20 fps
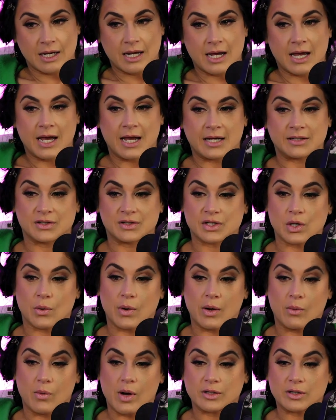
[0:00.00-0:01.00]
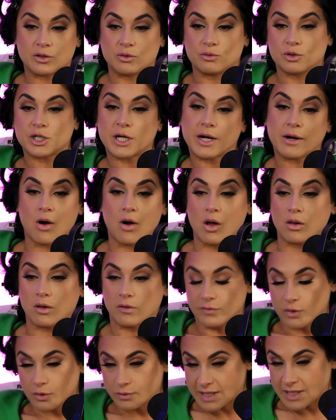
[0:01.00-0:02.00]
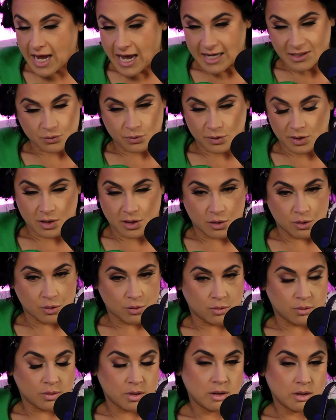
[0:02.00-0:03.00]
And so I want to share all of those hats with you,